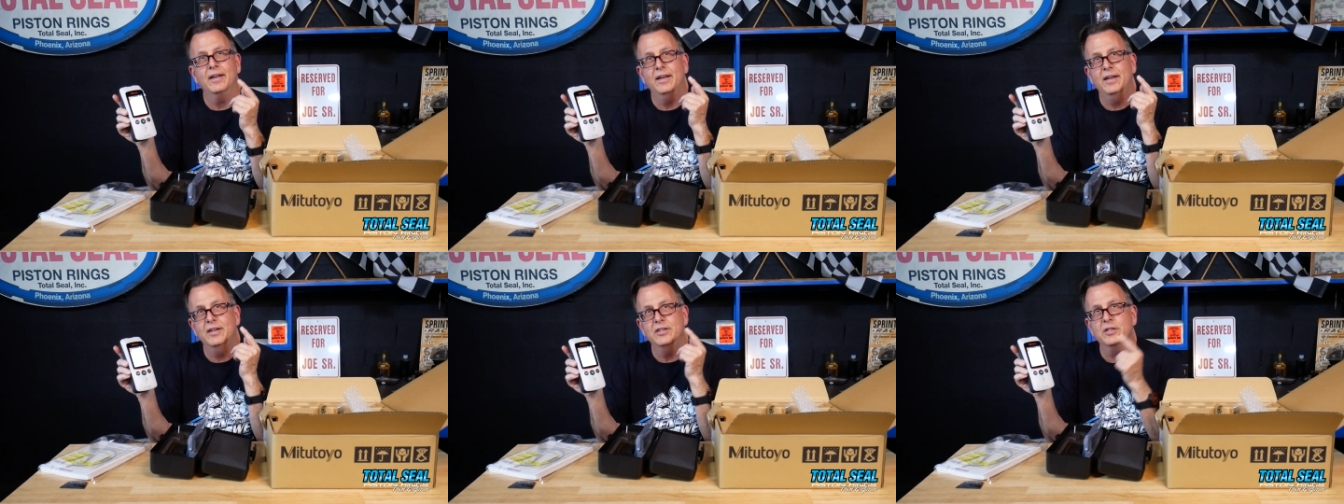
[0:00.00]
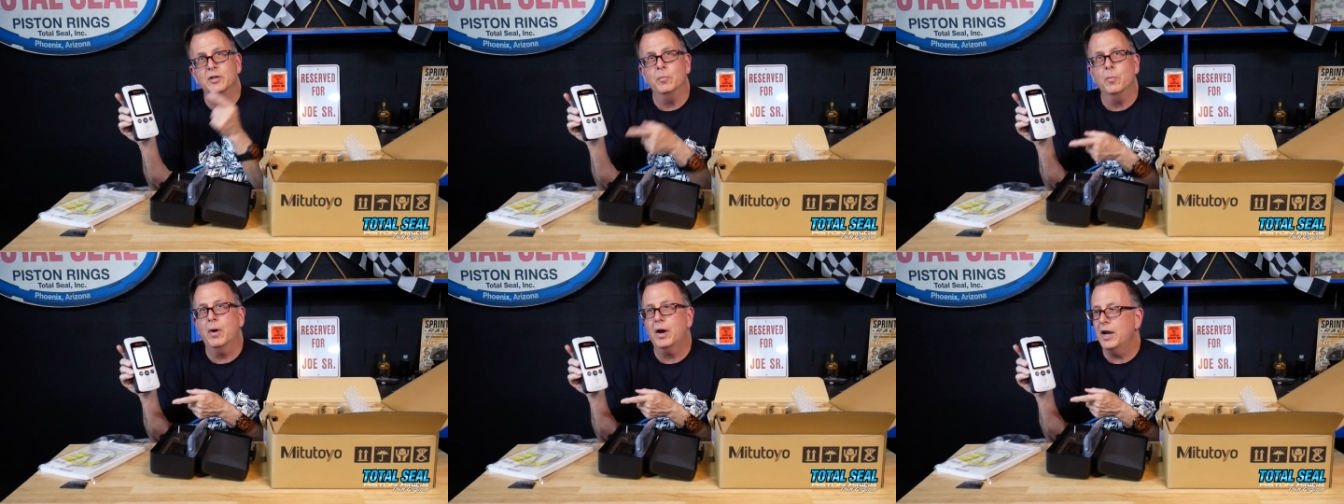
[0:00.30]

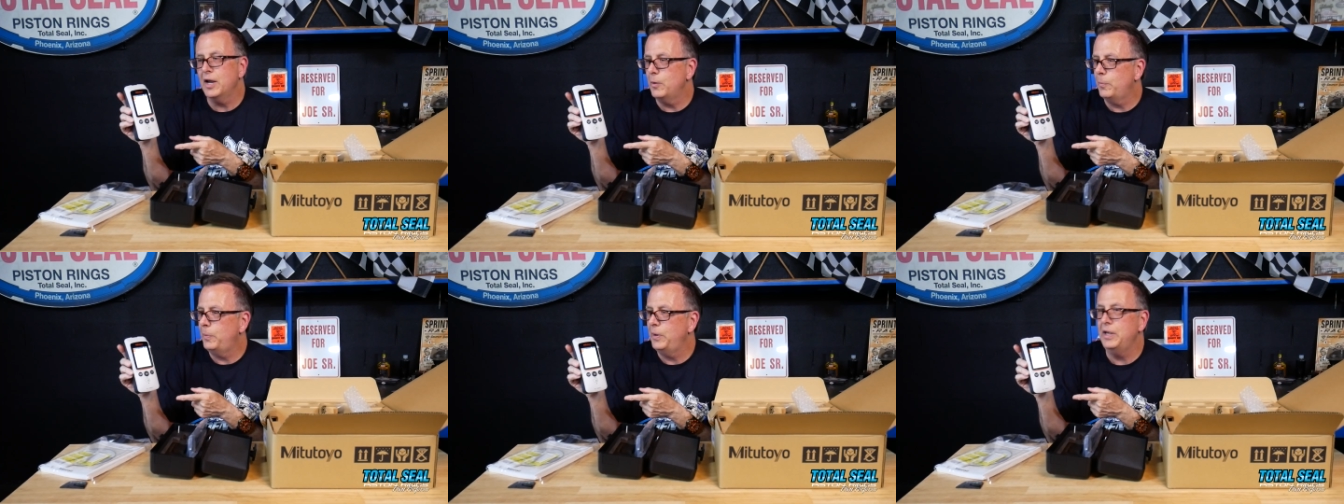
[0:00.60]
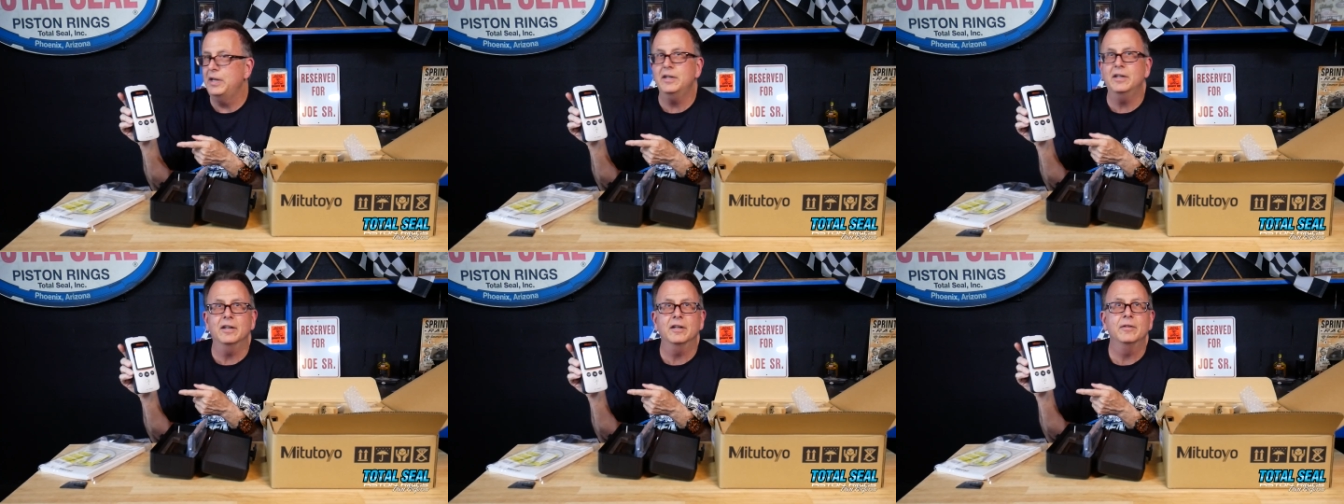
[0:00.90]
is, in my
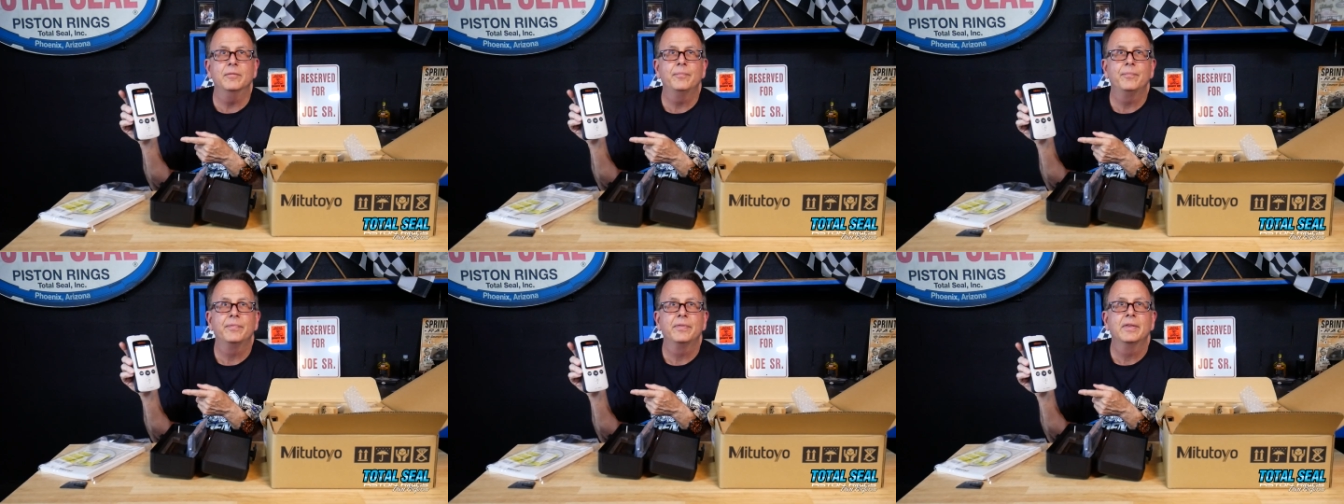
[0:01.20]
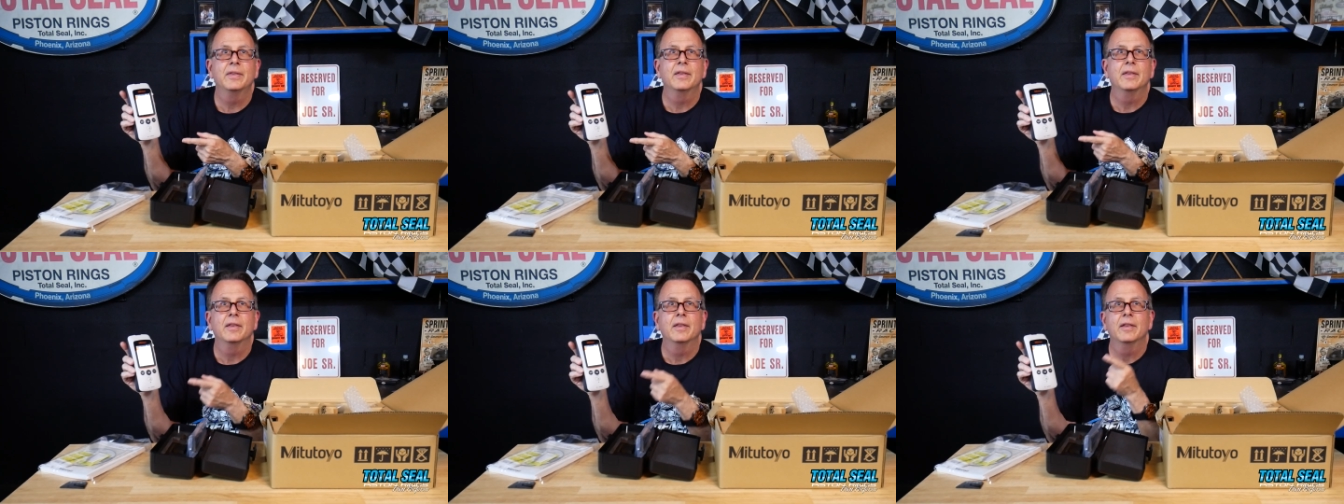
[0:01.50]
opinion,
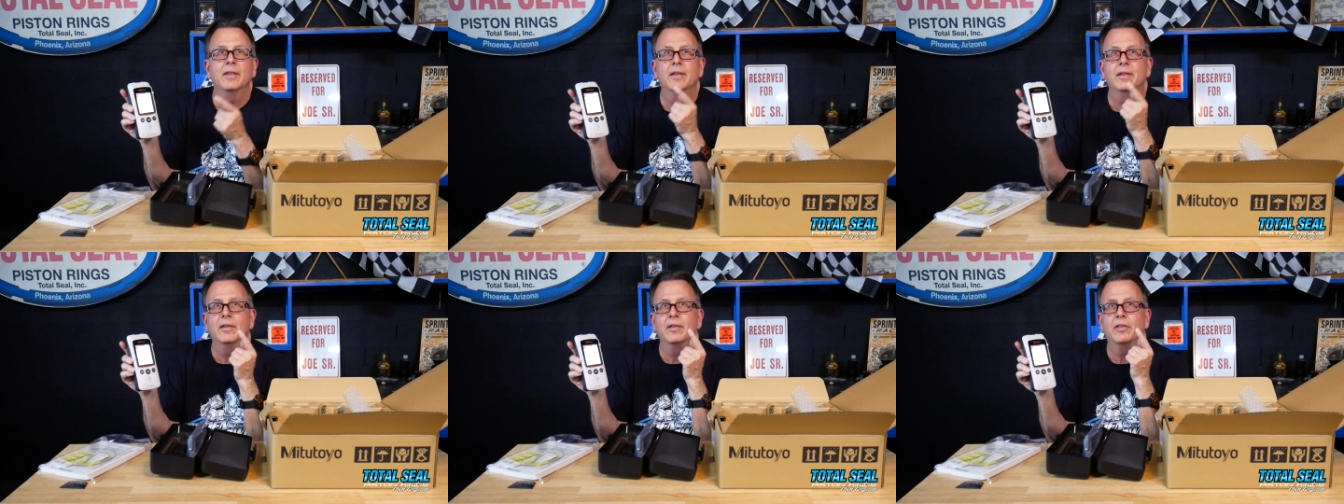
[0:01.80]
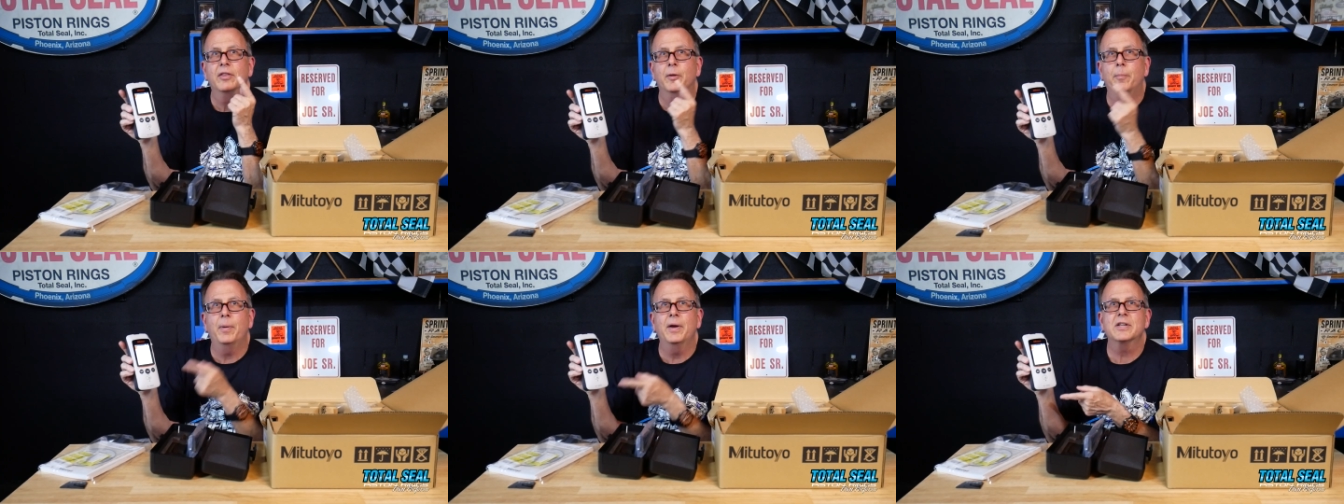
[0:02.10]

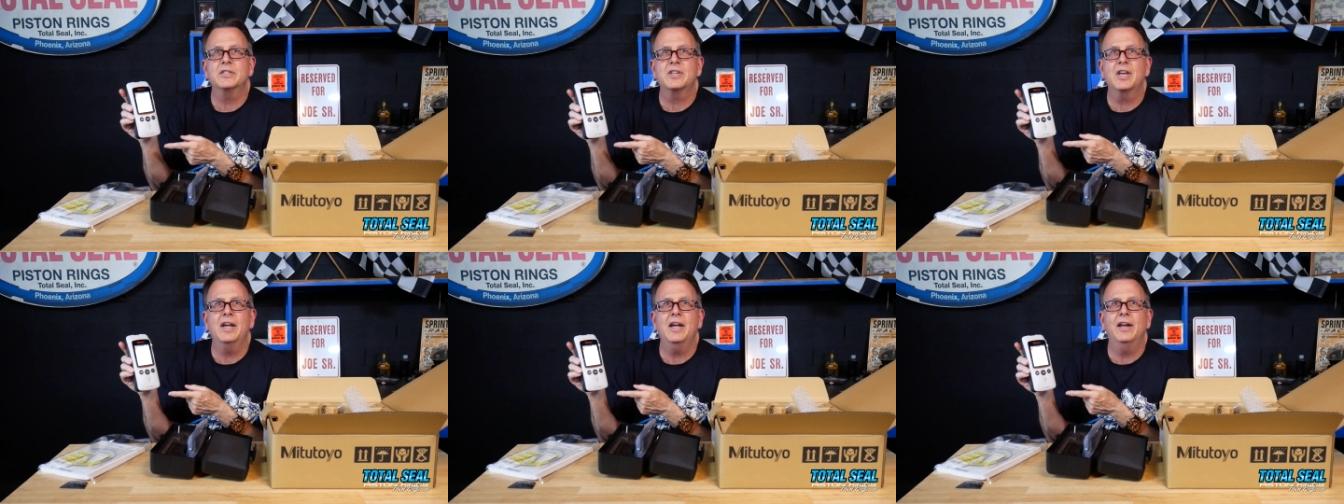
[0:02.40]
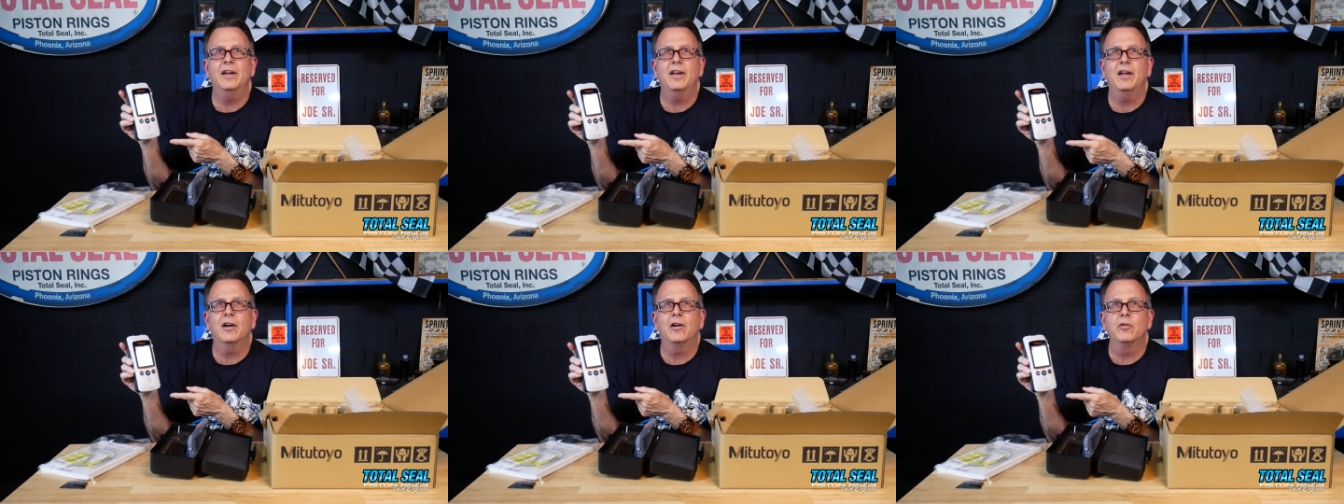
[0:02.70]
the best
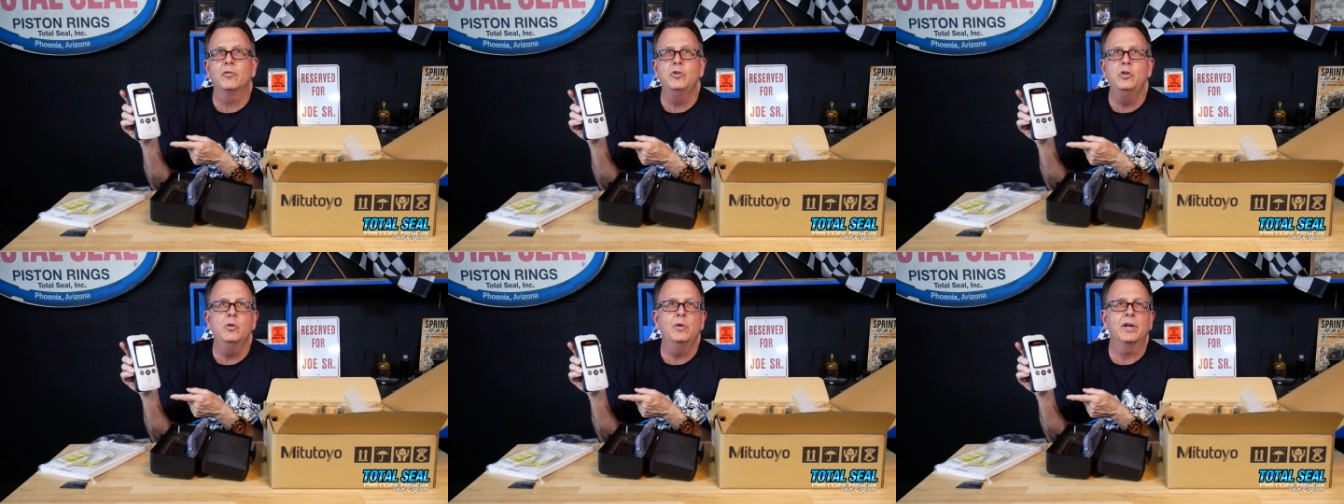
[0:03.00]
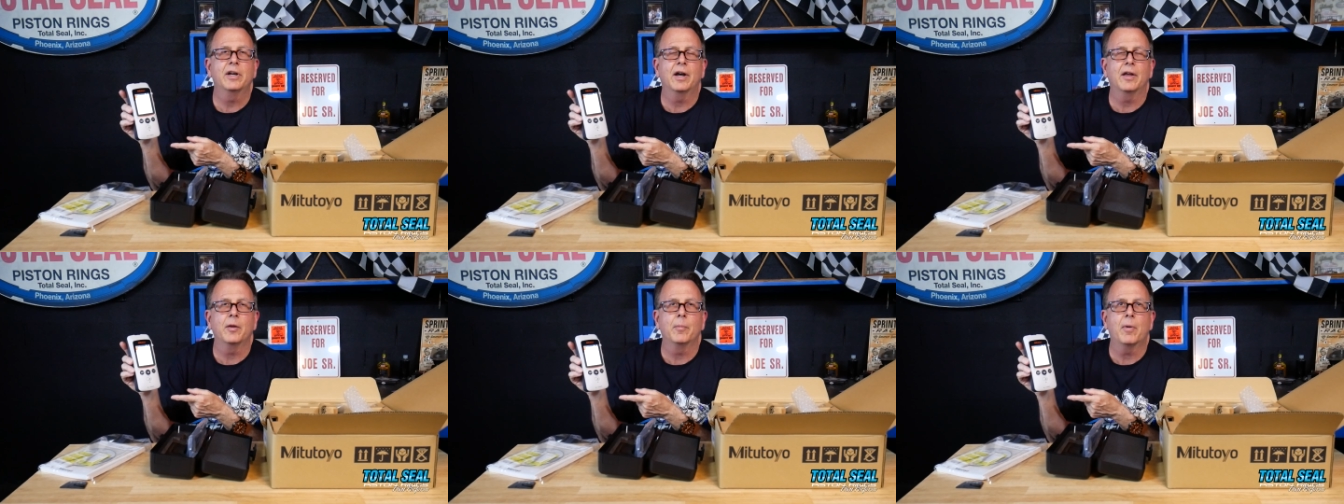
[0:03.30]
handheld
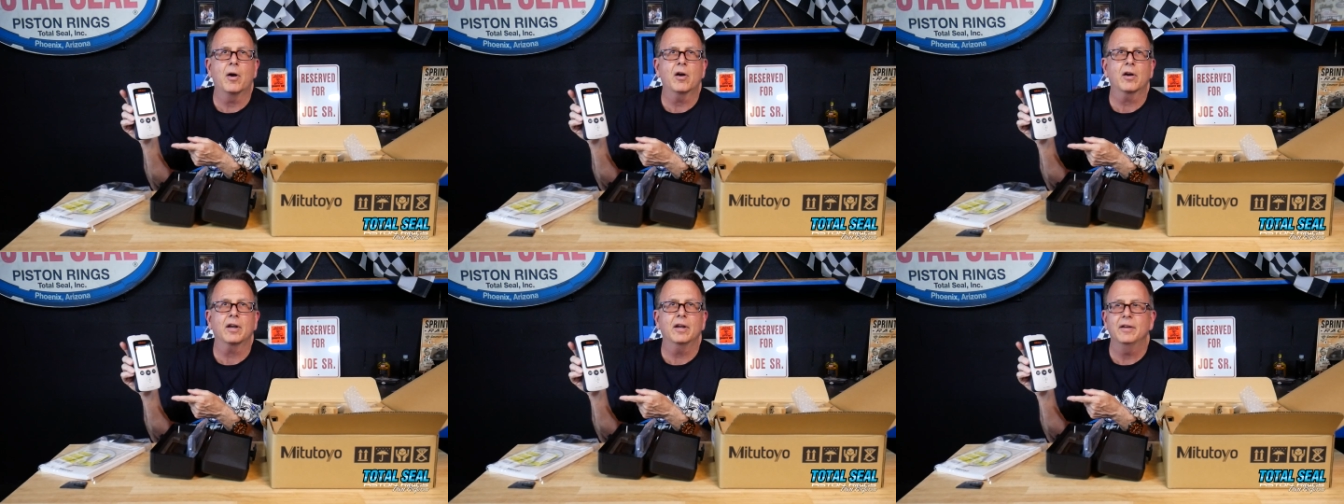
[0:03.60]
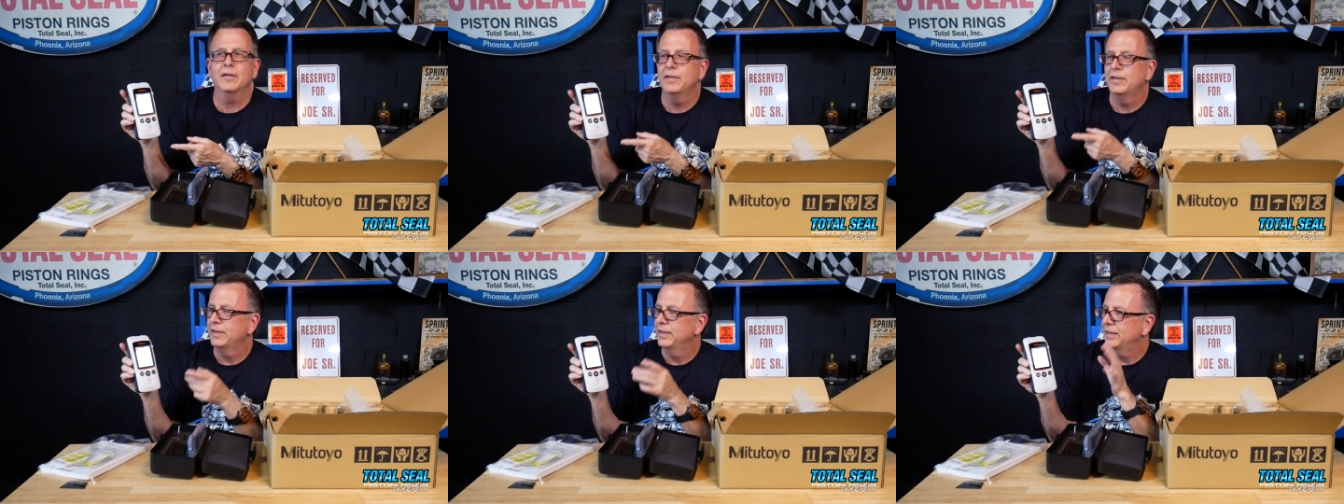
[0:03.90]
unit on the
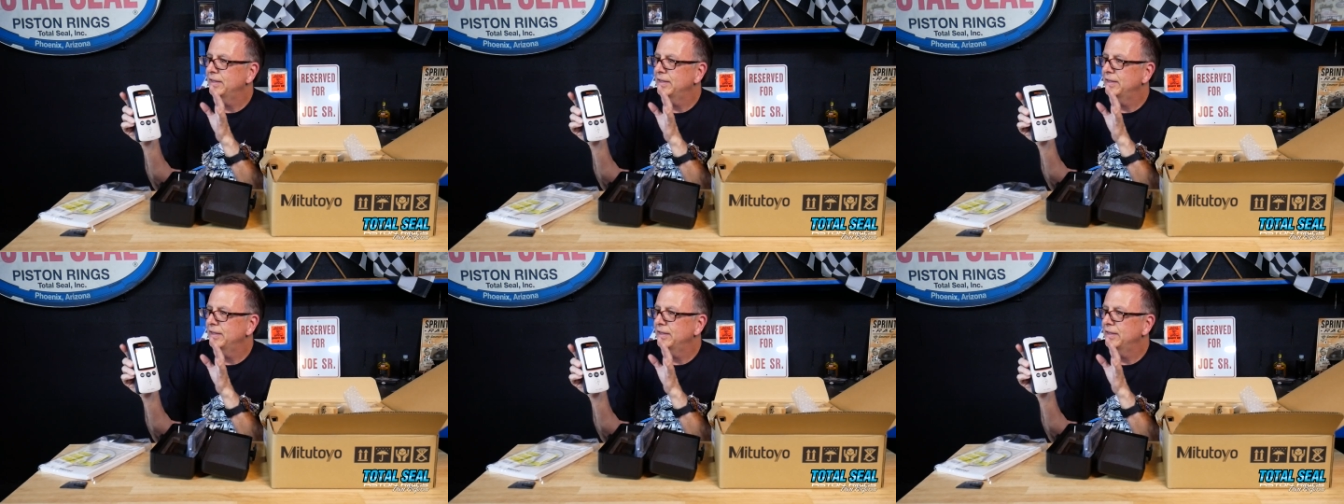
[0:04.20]
market.